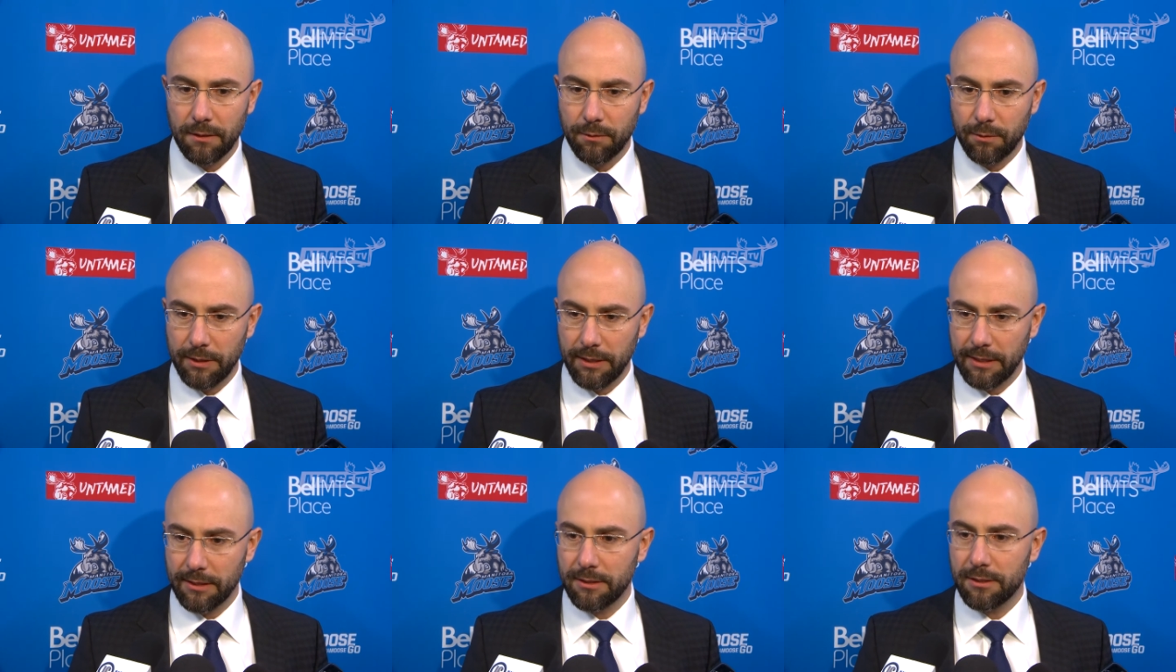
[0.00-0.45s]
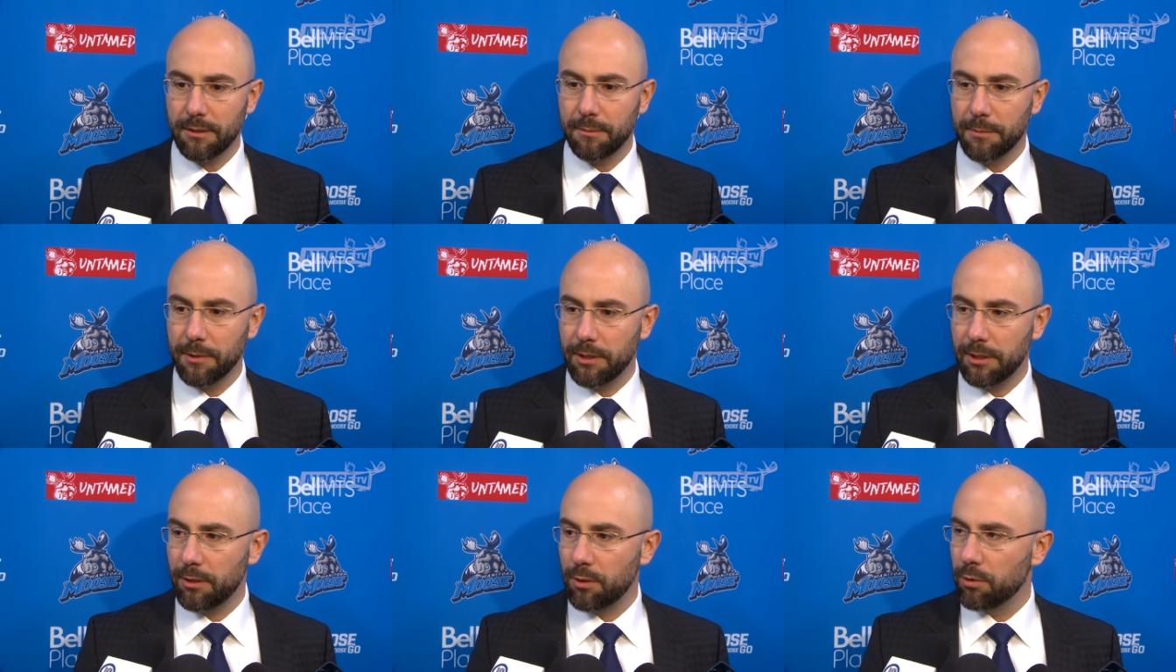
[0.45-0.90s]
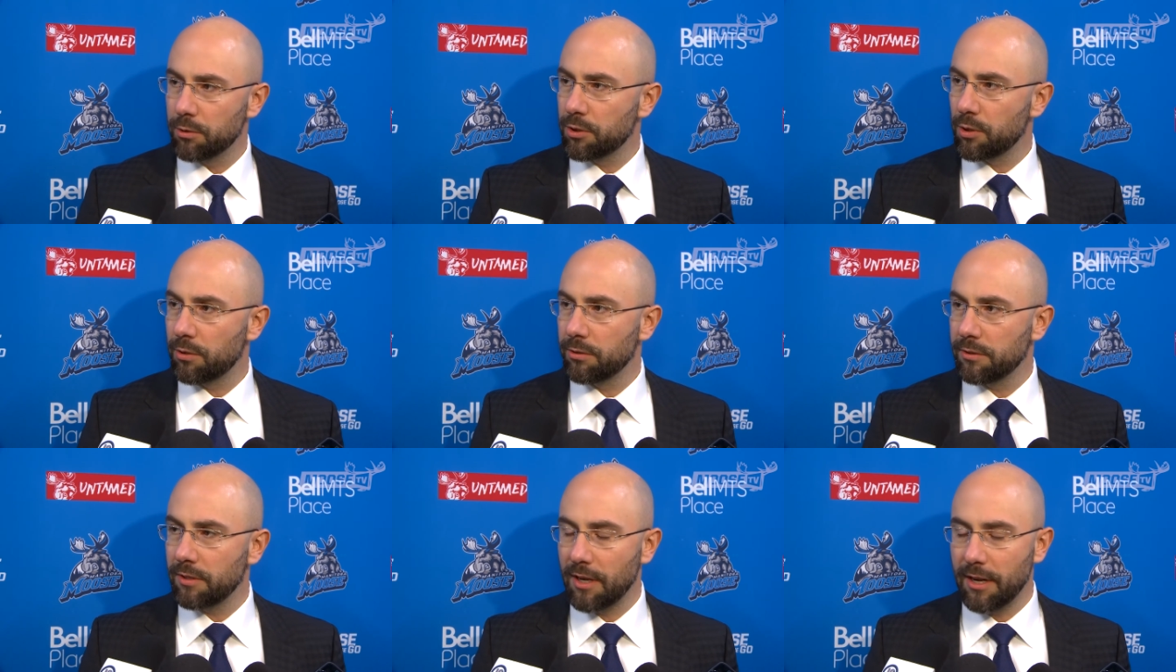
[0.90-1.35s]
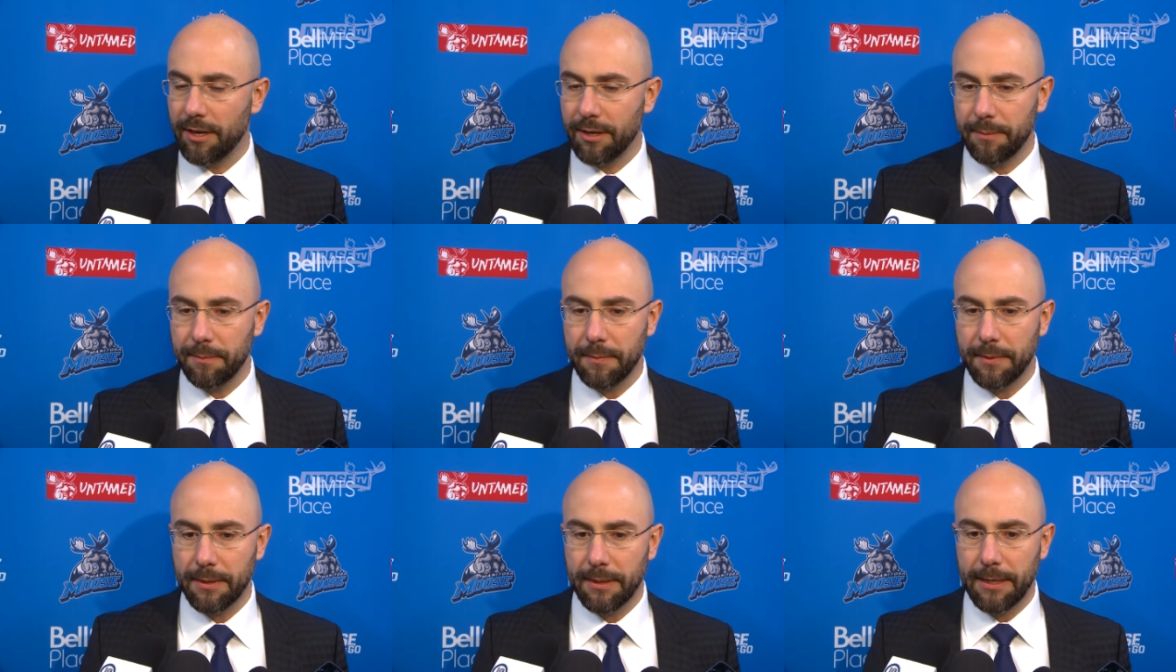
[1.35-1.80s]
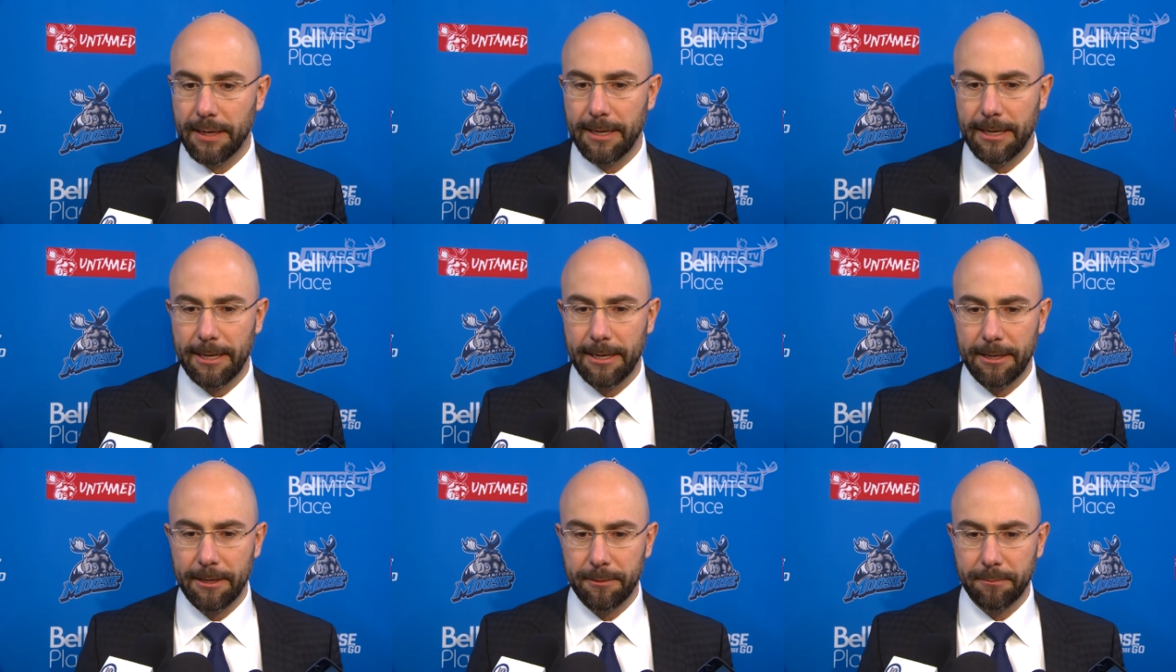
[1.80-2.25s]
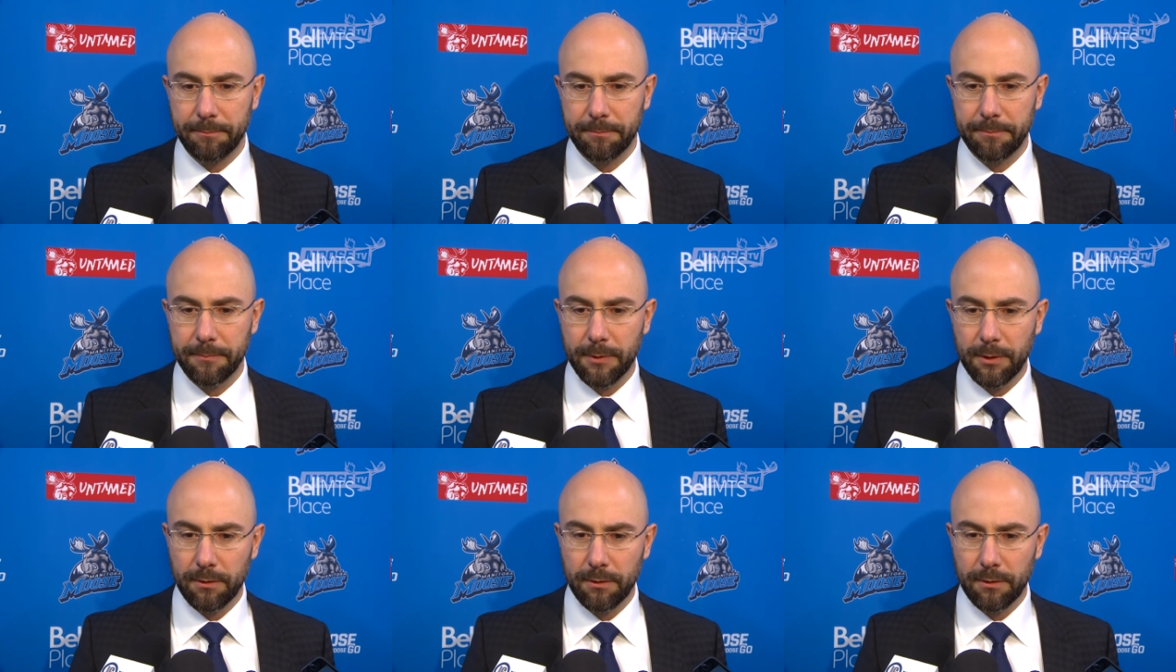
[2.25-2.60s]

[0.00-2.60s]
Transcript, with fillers: We had some good ozone time, um,